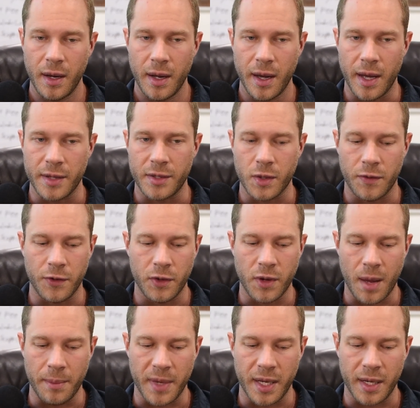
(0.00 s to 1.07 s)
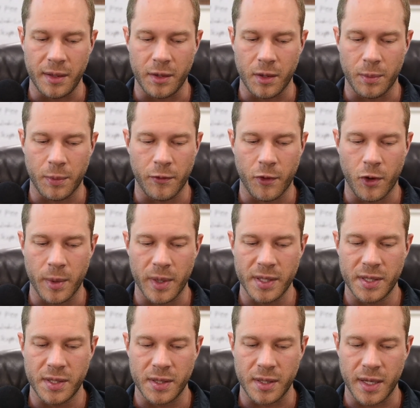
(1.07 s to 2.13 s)
And so if you're not meeting your
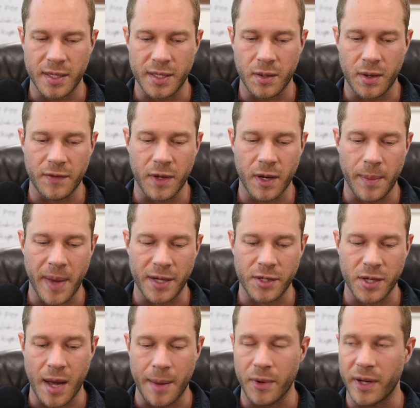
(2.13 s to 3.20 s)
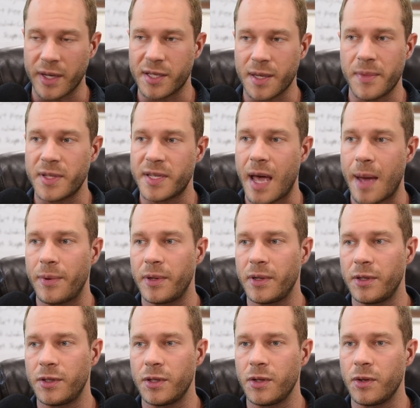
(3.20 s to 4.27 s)
performance, it's either I've done a bad job or like something's
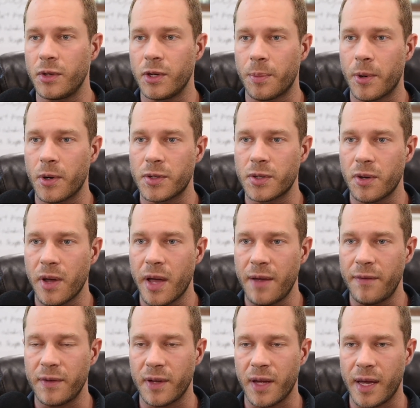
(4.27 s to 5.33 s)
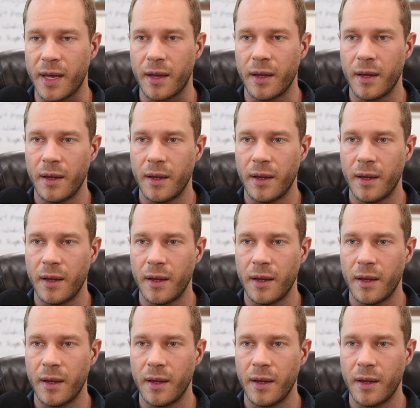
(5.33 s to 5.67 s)
happened to you in your personal life, and like